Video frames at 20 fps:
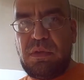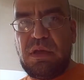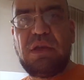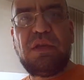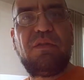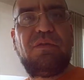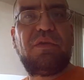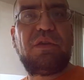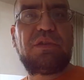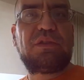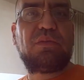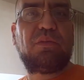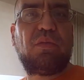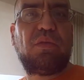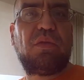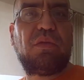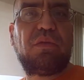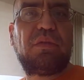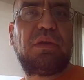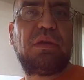
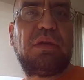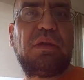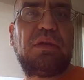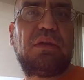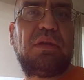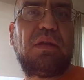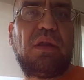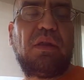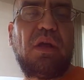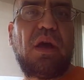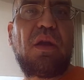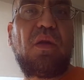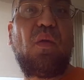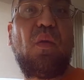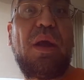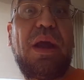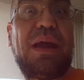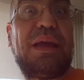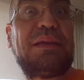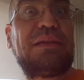indivisible in a lot
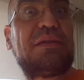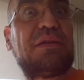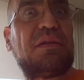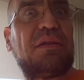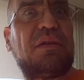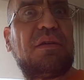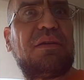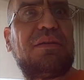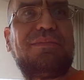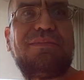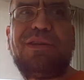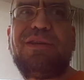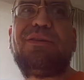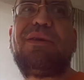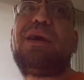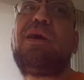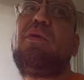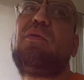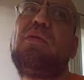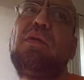of ways. You
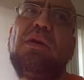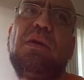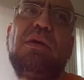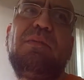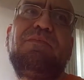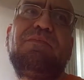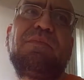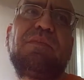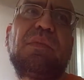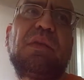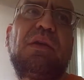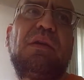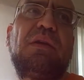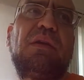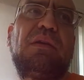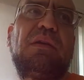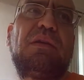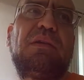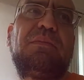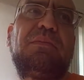know how
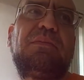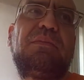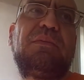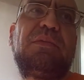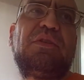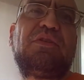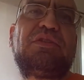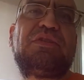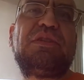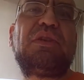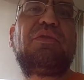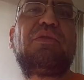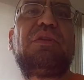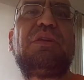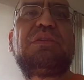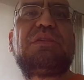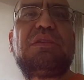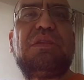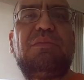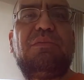there's
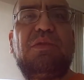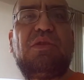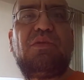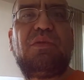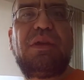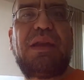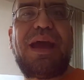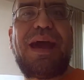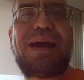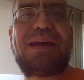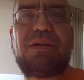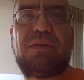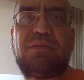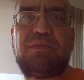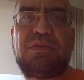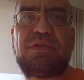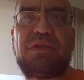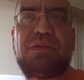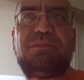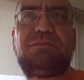synchronicity between
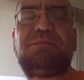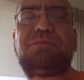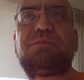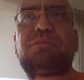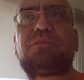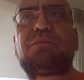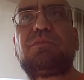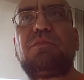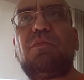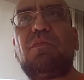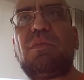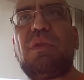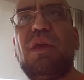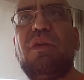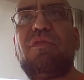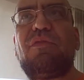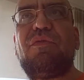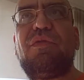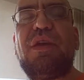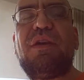atoms, and
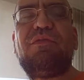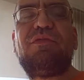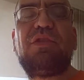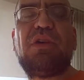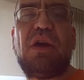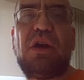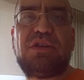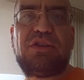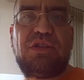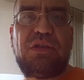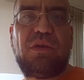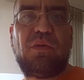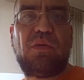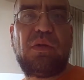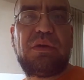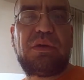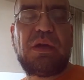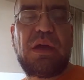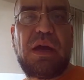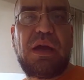if they've touched at
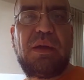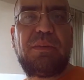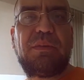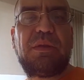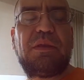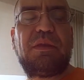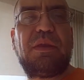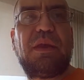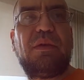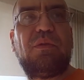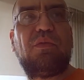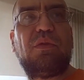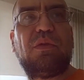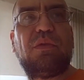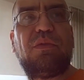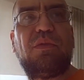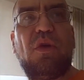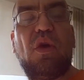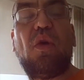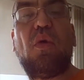one time, then they
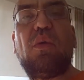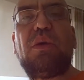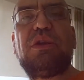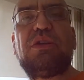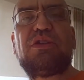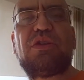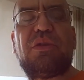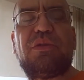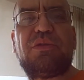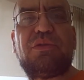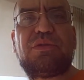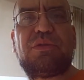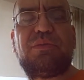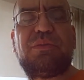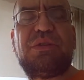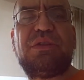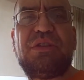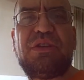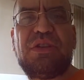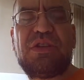will know each other's
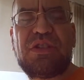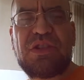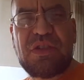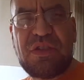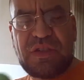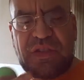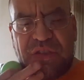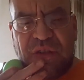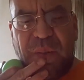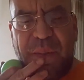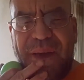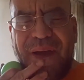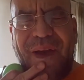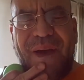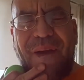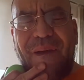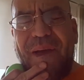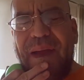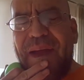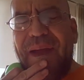position
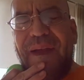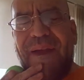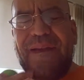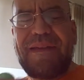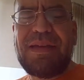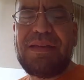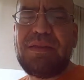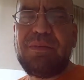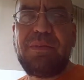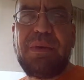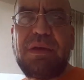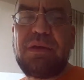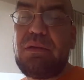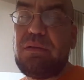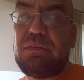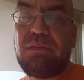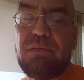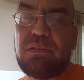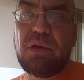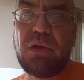somehow in the
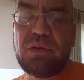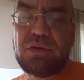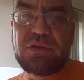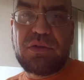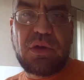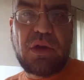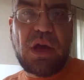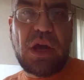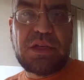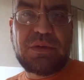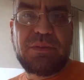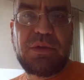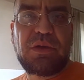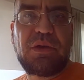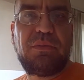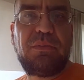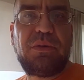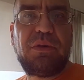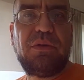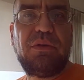big ultra
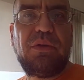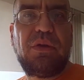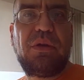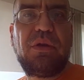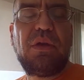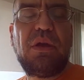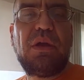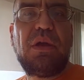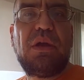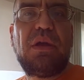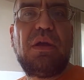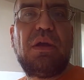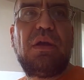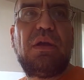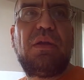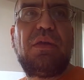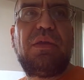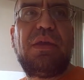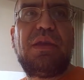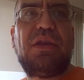cosmic computer.
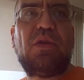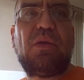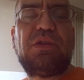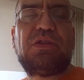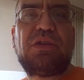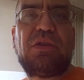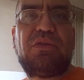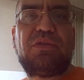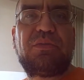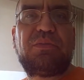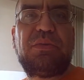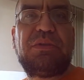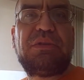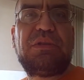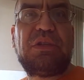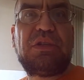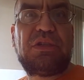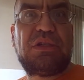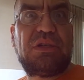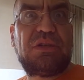They know each other's
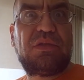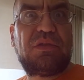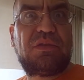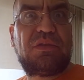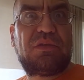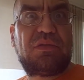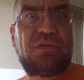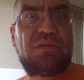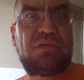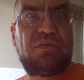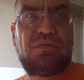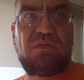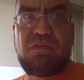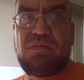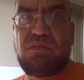positions